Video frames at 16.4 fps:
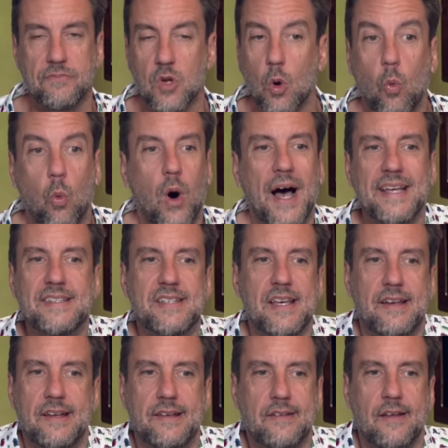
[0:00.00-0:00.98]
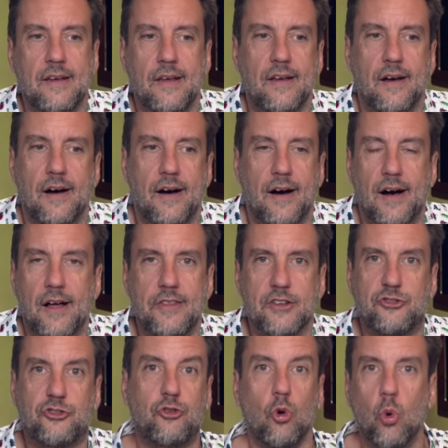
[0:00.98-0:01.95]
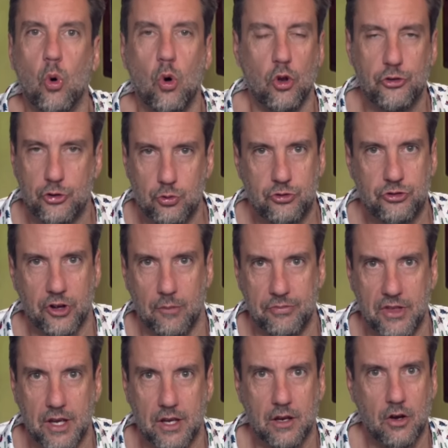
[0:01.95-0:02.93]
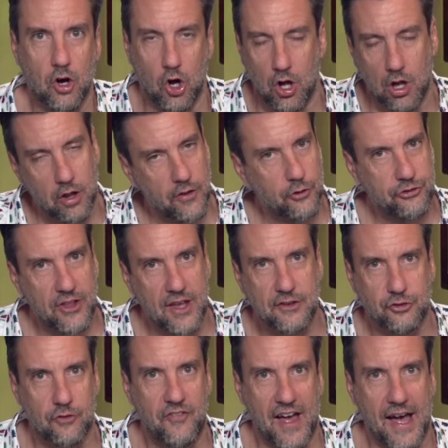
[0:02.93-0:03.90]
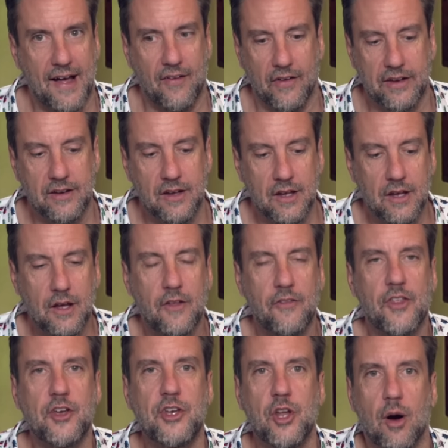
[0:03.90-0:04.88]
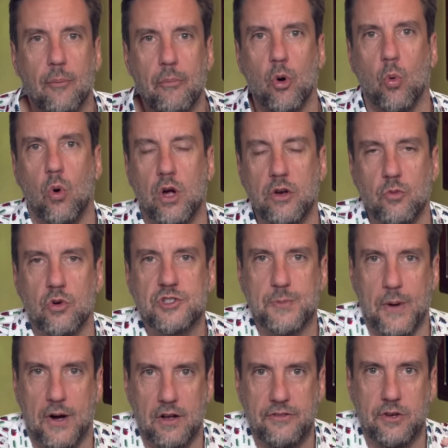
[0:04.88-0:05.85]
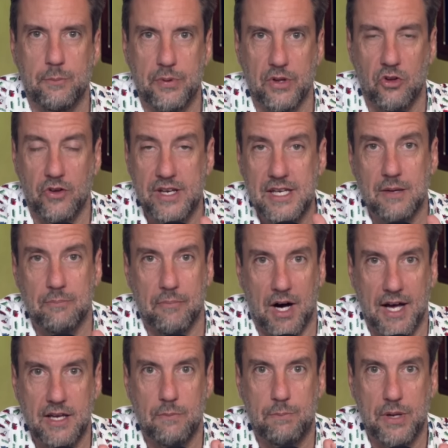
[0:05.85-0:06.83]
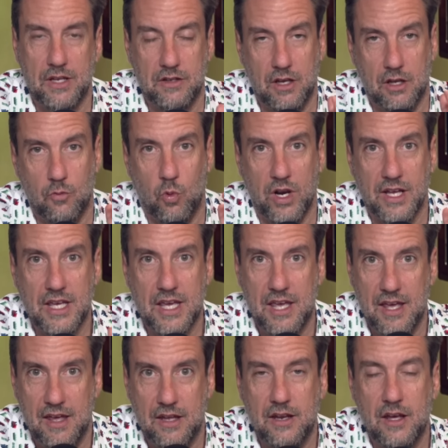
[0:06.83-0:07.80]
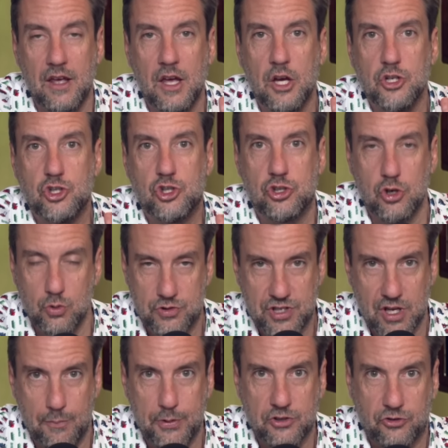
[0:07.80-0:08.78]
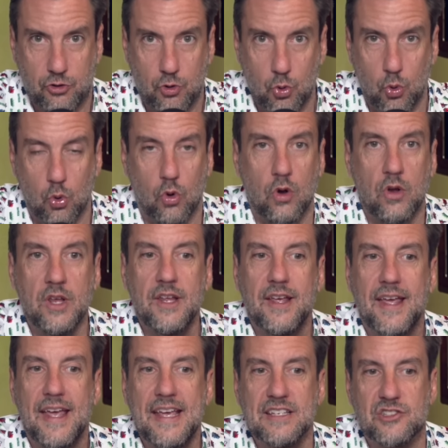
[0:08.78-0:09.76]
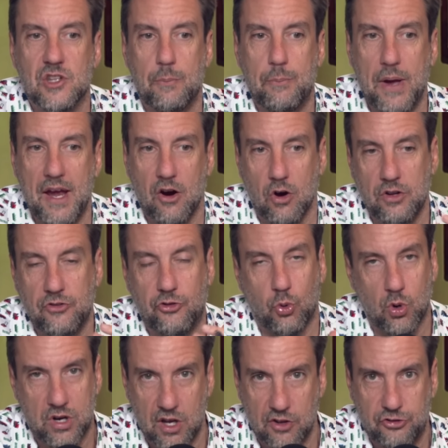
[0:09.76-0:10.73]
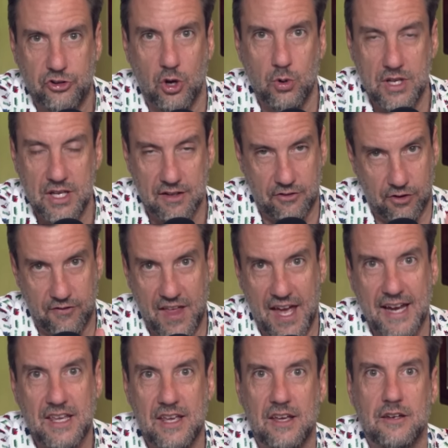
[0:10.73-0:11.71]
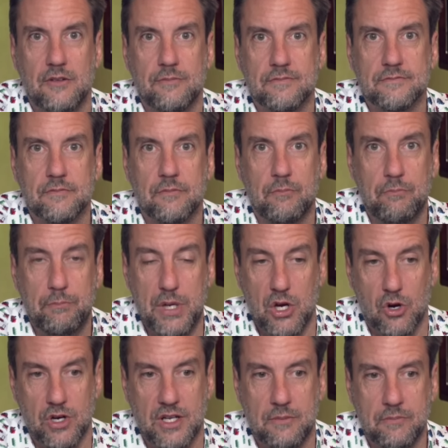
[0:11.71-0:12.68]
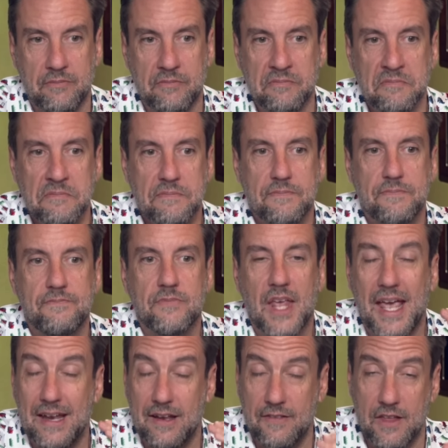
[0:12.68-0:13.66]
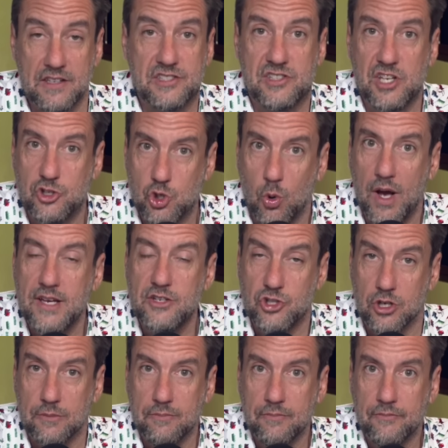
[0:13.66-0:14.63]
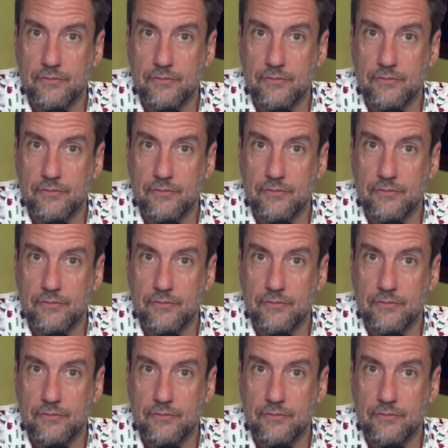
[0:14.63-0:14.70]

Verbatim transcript: Why didn't Uh, the school do something? All those things are valid. The number one responsibility, in my opinion, when a kid shoots up a school is the parents or custodians of that kid, period. And in this situation,